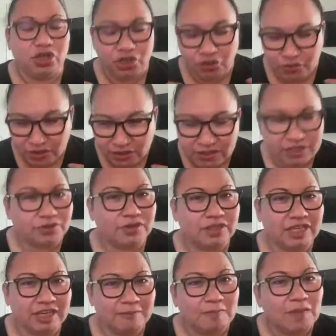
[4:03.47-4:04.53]
You can
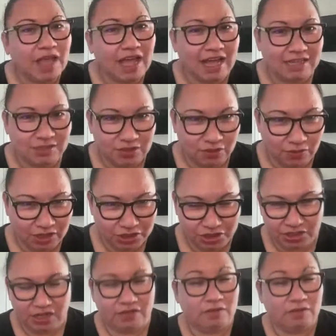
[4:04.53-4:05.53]
literally ask a question.